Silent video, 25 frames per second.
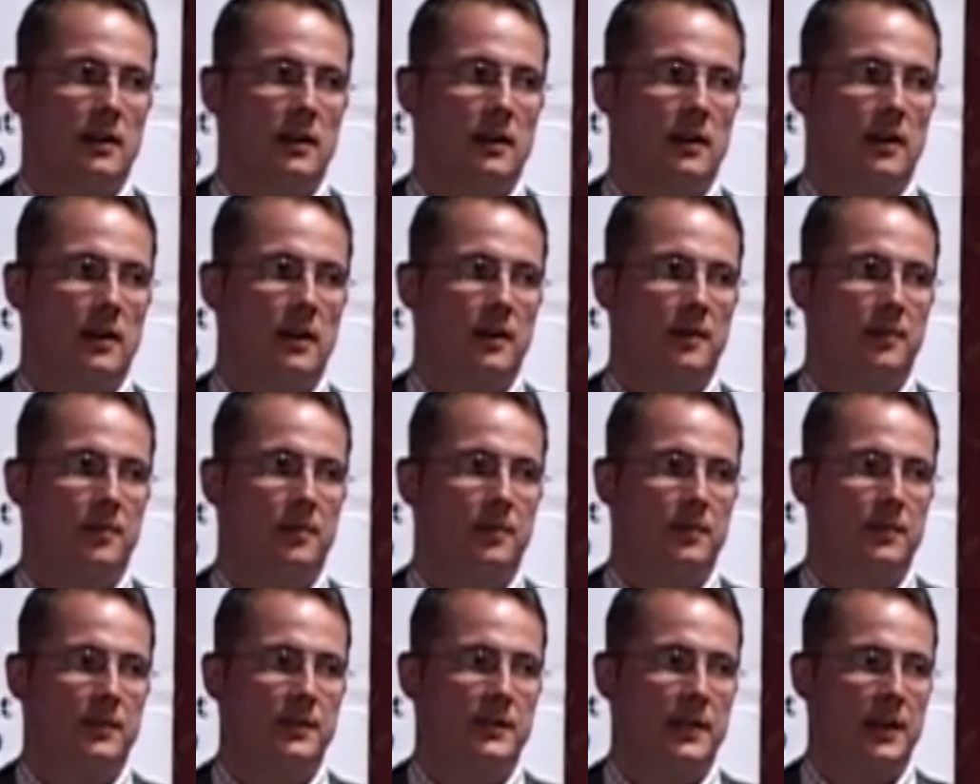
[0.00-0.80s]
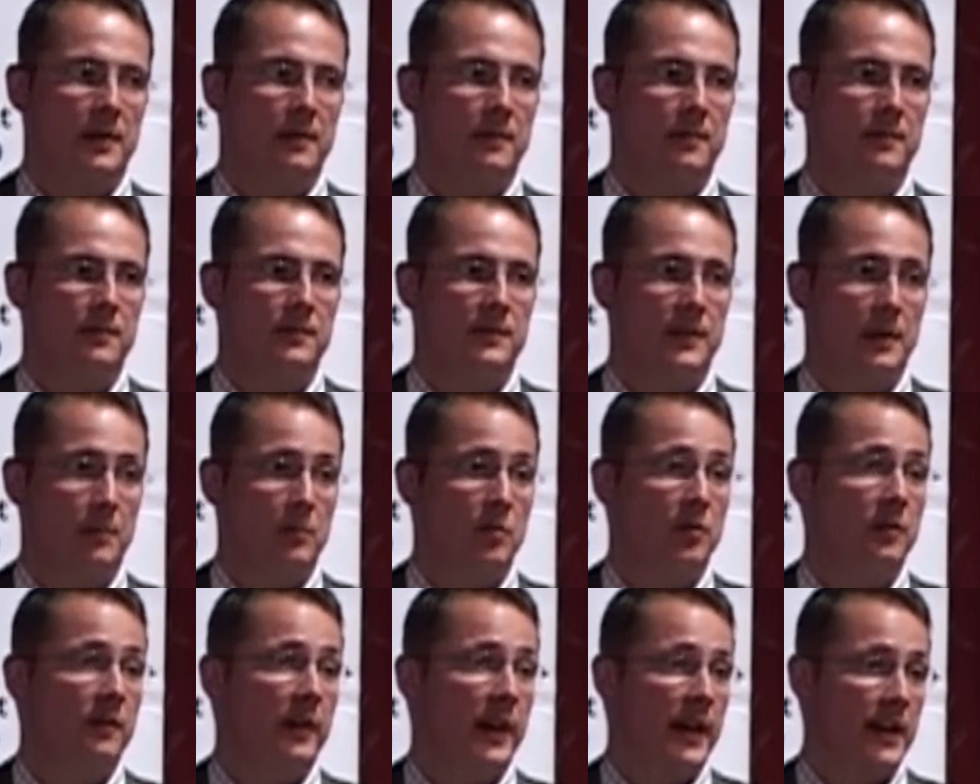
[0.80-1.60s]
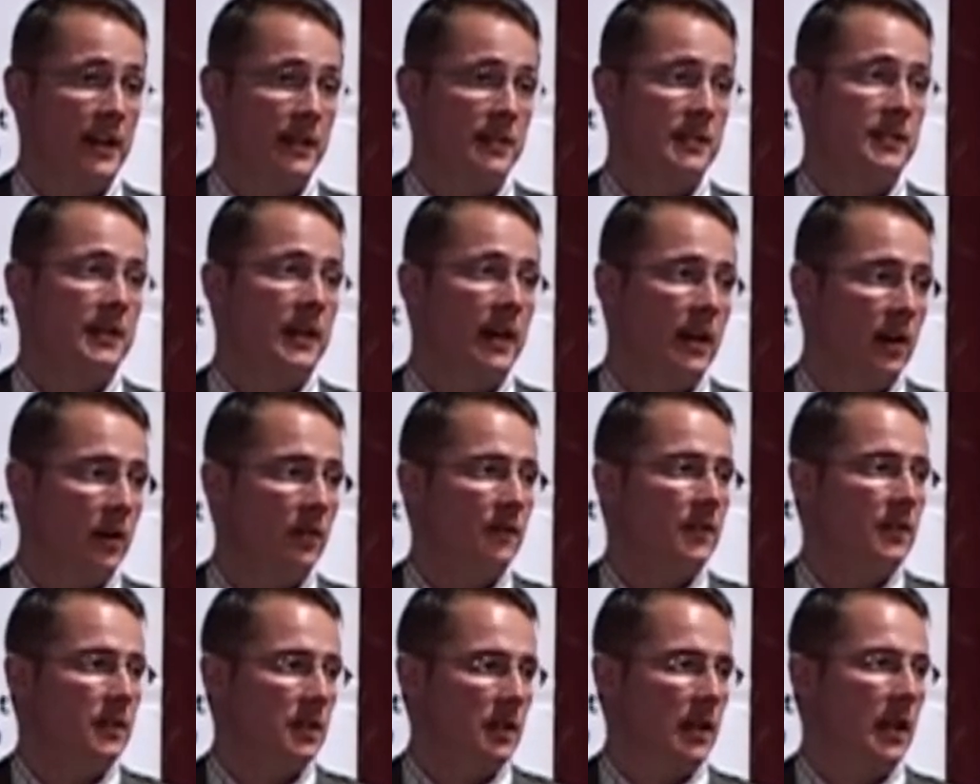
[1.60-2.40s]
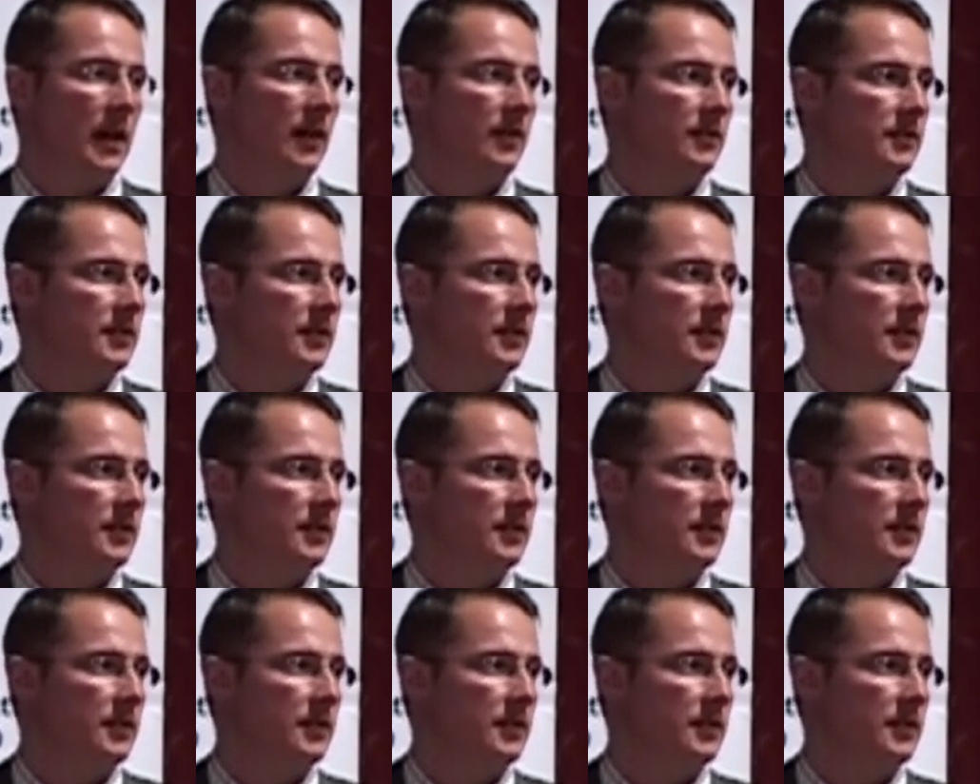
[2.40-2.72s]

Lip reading: some providers now of the cloud,